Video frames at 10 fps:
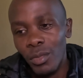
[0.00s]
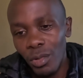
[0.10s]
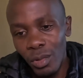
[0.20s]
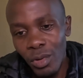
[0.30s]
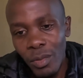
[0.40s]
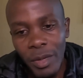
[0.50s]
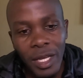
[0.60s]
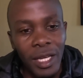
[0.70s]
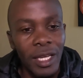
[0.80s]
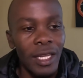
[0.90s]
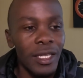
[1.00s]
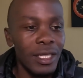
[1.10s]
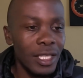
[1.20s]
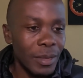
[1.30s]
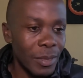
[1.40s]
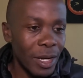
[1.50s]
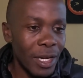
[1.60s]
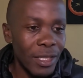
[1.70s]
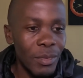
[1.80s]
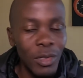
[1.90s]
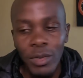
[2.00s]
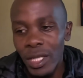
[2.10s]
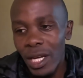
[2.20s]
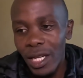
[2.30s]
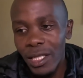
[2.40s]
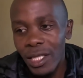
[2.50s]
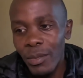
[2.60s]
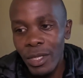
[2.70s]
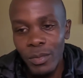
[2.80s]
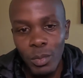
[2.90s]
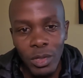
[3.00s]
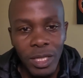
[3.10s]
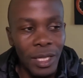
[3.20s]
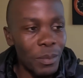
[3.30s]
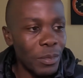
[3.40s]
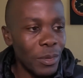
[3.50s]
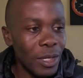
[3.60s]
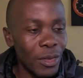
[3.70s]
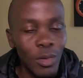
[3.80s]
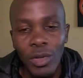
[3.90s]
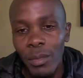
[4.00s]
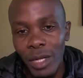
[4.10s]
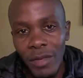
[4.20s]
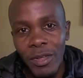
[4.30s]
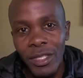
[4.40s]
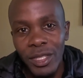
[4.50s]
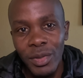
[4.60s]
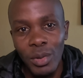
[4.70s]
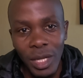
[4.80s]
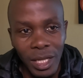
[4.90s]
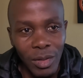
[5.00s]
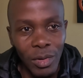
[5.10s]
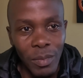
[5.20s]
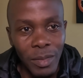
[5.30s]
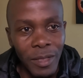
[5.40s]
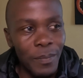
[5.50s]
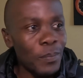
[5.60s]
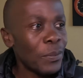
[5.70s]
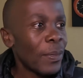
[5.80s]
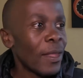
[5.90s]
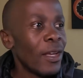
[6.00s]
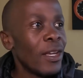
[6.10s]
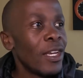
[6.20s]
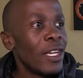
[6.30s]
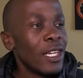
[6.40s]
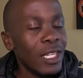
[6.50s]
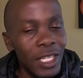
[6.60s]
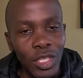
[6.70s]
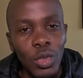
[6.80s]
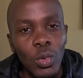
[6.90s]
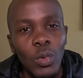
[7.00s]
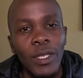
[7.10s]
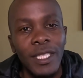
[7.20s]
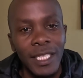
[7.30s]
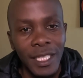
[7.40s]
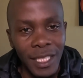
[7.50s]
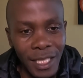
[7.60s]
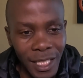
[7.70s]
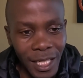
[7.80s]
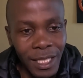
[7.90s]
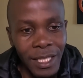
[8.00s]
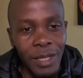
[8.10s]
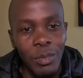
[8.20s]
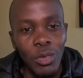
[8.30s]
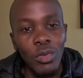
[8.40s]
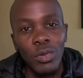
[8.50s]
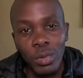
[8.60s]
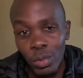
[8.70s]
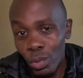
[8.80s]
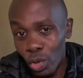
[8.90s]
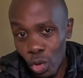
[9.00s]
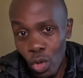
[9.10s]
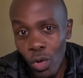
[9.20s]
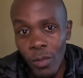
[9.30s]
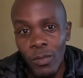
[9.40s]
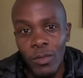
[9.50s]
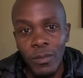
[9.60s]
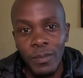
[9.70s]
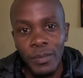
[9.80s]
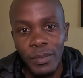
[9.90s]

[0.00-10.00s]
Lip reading: Murkomen, Didmas, because I had Didmas bought up, I don't know, a private jet or a helicopter. He should tell them not to show off